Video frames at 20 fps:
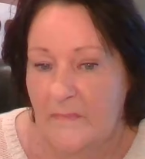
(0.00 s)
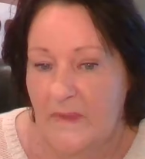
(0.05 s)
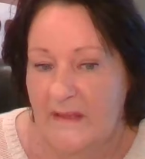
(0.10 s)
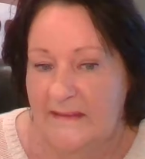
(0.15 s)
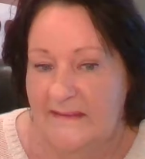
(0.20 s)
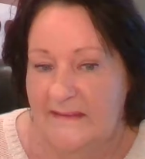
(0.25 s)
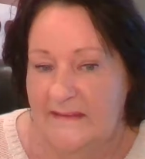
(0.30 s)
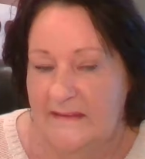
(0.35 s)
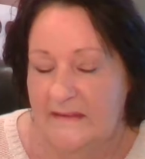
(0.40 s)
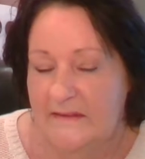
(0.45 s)

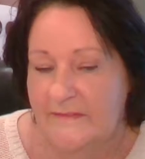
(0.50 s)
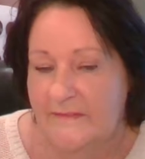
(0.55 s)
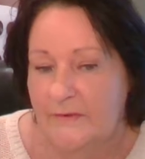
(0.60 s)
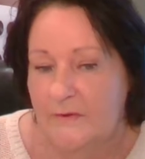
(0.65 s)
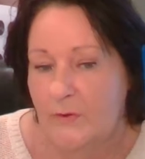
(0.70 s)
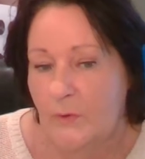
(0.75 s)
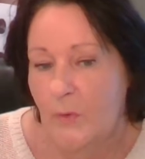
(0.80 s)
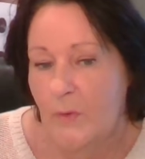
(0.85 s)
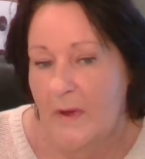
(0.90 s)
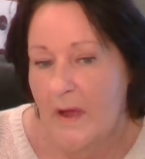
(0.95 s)
Instead of
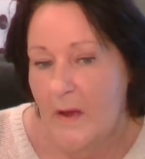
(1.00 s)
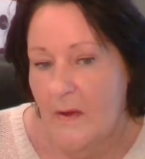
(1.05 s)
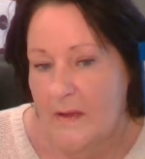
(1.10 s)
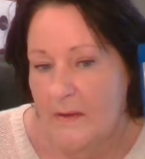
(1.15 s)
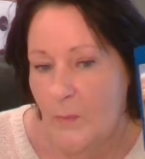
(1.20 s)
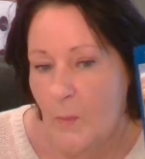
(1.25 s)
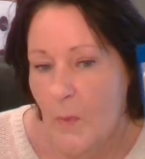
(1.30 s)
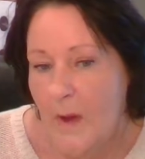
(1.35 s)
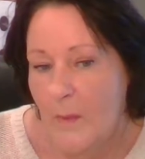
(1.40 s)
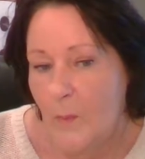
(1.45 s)
it all
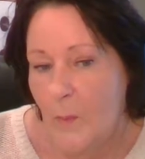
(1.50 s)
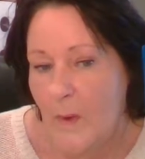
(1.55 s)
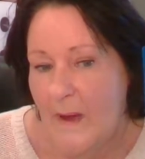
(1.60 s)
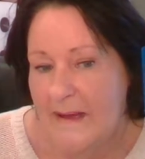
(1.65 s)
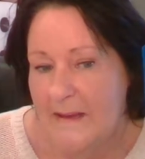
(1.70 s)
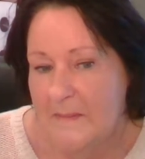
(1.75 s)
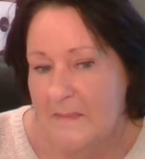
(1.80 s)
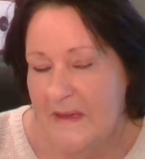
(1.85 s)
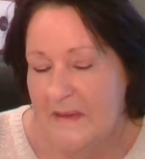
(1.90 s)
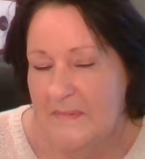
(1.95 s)
going one
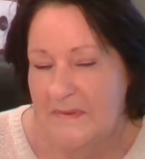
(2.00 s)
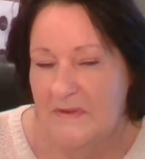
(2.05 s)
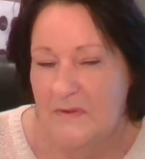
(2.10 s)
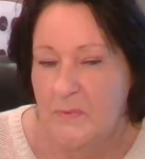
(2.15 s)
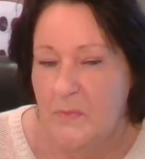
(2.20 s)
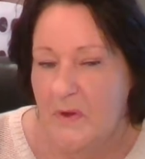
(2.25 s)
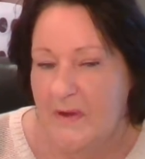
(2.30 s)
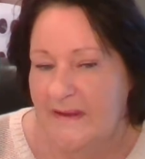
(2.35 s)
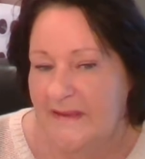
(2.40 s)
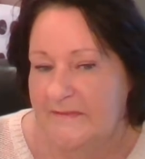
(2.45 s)
way, maybe you
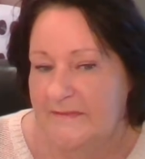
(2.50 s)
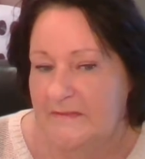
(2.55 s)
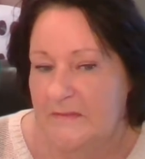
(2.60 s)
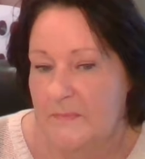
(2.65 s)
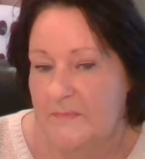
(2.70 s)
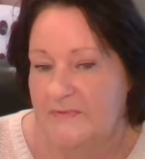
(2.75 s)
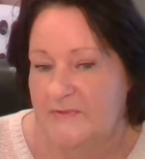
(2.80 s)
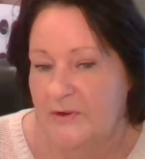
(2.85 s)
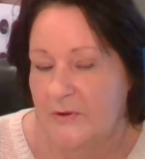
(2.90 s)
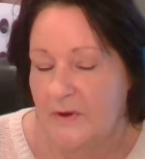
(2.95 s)
might have to
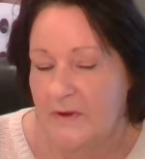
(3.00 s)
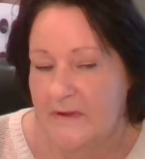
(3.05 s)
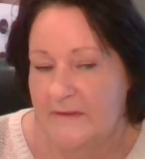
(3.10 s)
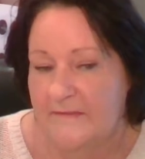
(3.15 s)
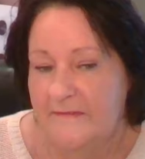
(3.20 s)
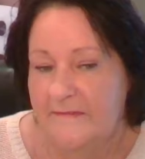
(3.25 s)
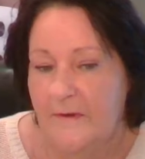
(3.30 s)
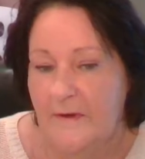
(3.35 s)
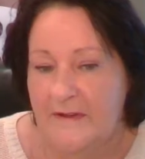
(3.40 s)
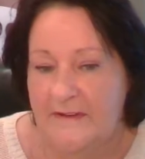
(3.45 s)
try
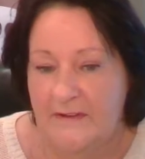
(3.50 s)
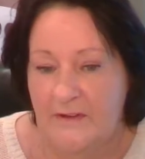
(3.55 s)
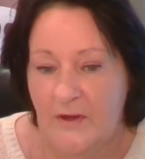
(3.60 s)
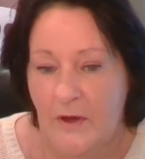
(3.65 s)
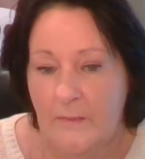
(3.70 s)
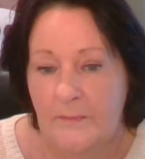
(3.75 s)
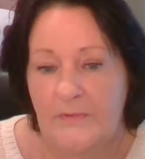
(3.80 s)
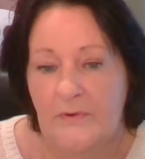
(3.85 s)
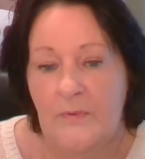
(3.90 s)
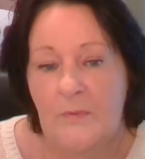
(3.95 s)
and find a
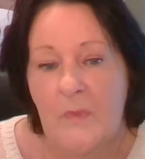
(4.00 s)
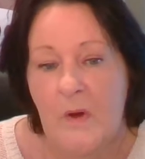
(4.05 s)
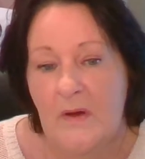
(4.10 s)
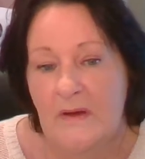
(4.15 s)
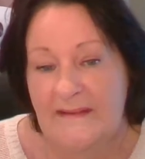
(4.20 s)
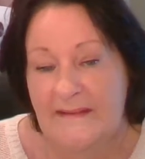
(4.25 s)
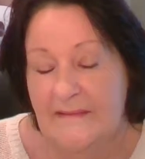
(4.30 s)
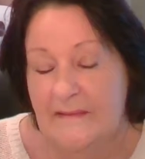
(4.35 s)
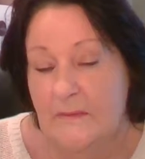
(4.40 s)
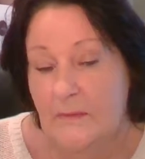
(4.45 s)

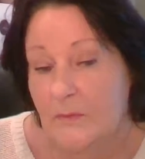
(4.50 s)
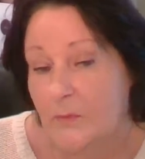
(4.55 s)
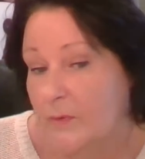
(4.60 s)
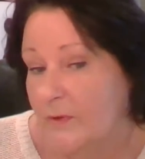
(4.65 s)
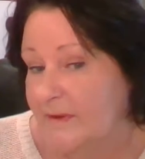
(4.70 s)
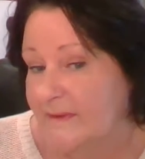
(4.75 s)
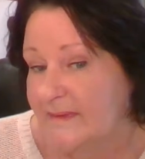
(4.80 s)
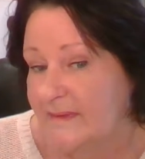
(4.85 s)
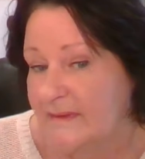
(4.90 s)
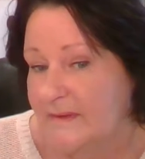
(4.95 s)
compromise so it
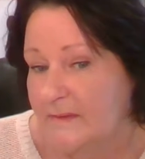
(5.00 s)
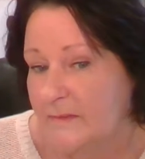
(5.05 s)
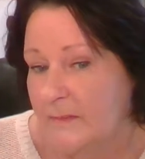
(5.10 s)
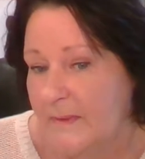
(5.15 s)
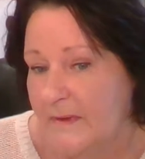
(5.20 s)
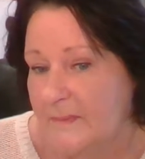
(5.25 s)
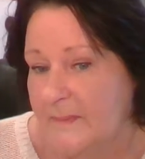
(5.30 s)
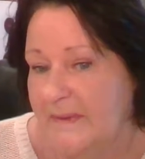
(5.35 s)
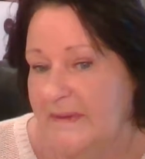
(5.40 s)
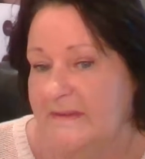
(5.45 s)
works a little
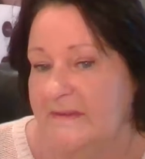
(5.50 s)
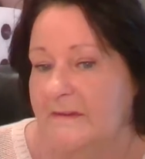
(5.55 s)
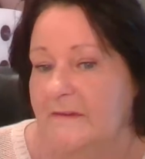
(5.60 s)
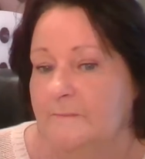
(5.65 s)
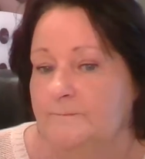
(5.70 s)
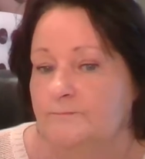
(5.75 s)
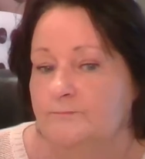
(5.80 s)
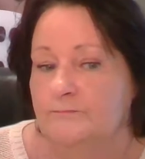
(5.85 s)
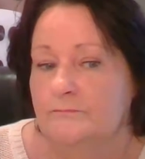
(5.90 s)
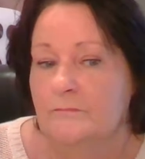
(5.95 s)
bit
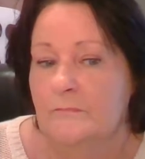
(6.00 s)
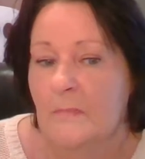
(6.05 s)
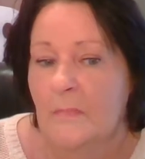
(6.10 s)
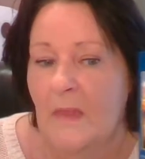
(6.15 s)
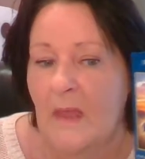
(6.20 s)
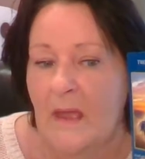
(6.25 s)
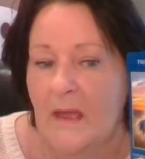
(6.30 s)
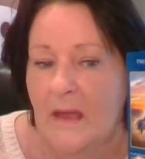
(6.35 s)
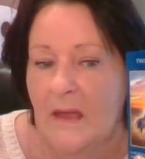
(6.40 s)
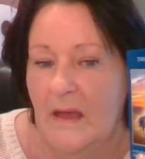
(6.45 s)
better.
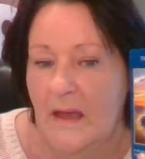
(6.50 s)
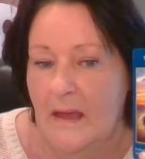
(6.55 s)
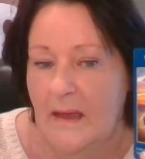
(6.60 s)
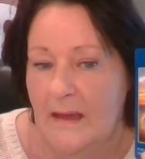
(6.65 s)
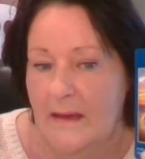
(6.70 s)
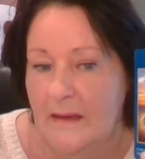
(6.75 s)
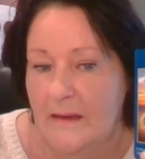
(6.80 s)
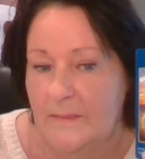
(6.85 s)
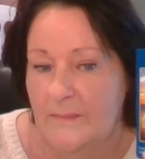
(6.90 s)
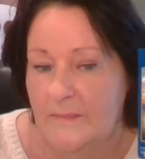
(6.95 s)

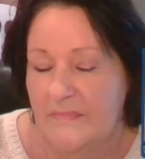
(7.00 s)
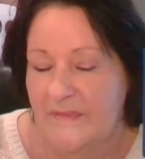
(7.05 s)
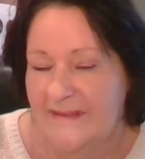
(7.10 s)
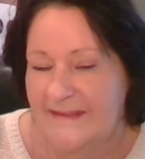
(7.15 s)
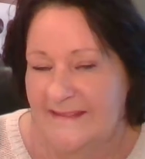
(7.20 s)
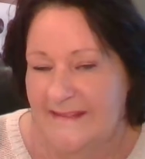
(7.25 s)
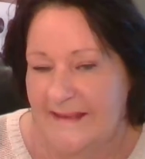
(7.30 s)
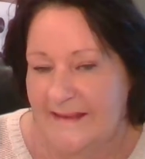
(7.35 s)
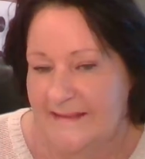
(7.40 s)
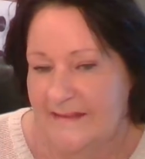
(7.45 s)

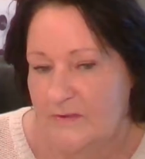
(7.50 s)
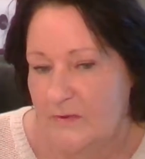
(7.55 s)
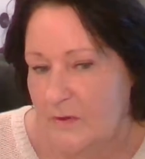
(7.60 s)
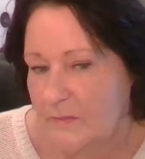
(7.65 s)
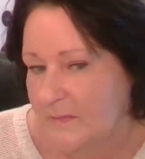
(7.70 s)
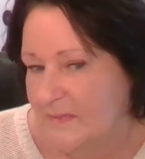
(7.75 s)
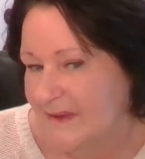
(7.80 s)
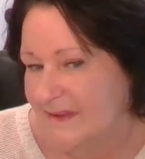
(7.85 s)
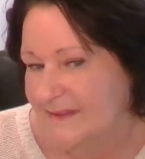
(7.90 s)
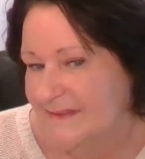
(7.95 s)
This does
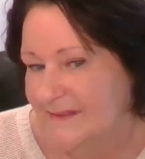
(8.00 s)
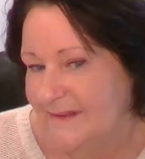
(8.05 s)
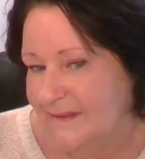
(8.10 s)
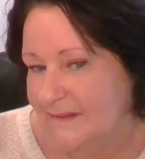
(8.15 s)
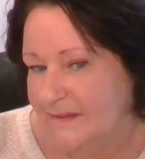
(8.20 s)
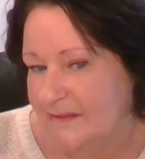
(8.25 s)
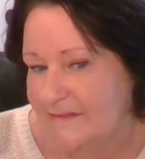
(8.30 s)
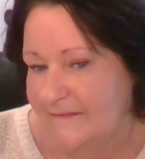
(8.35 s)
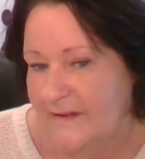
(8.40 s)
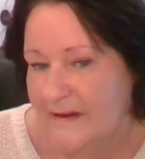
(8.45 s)
not mean
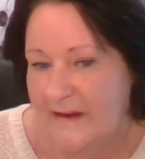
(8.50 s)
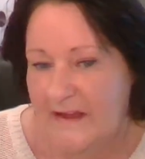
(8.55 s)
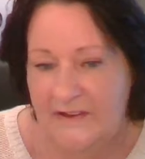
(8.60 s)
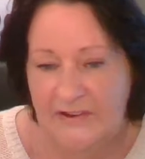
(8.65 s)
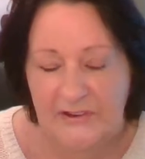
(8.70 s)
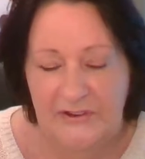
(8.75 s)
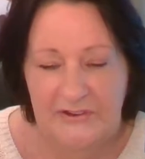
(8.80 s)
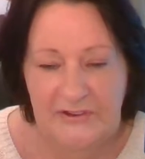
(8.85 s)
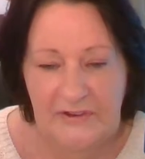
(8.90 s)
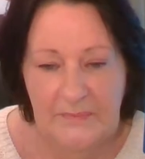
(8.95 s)
that the
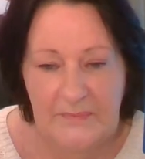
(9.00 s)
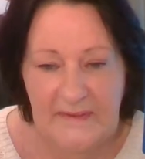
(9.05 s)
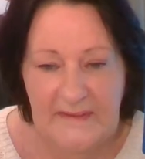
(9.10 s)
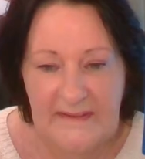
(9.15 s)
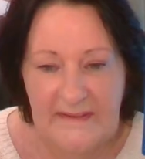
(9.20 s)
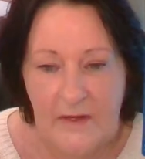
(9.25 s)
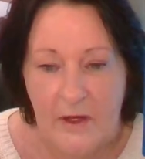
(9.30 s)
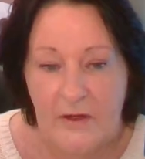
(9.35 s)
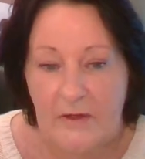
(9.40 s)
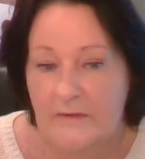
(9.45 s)
relationship
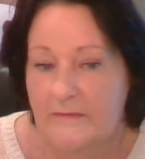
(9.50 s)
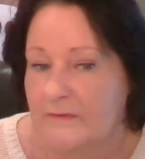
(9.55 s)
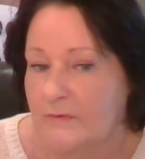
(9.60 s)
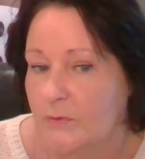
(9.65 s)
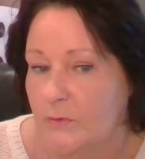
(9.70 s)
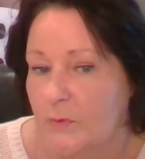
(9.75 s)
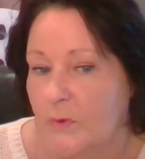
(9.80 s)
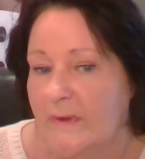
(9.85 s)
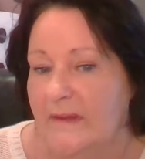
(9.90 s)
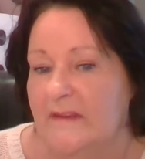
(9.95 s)
is over
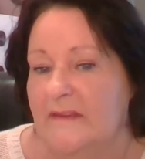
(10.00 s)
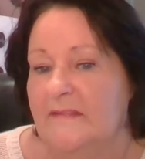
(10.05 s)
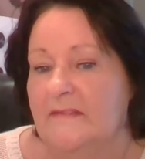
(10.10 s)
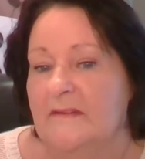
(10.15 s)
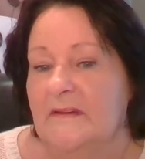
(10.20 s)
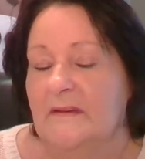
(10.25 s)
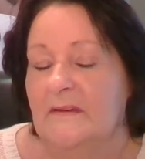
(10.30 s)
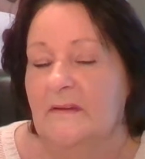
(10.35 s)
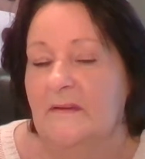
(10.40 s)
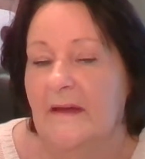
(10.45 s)
or
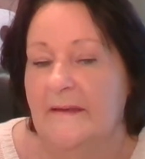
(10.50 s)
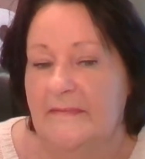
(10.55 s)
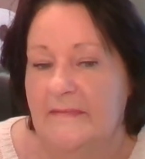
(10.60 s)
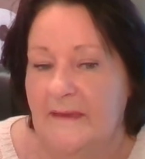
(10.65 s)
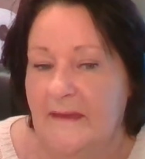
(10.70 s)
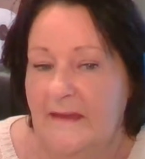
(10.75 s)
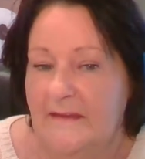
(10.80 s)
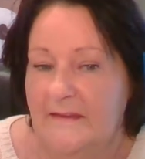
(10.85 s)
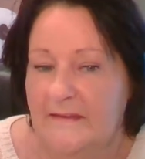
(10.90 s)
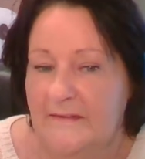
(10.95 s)
anything like
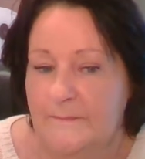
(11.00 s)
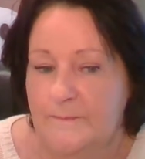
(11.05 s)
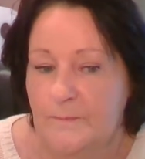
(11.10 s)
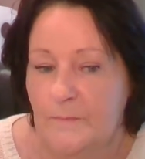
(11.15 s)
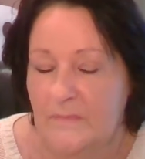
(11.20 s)
that.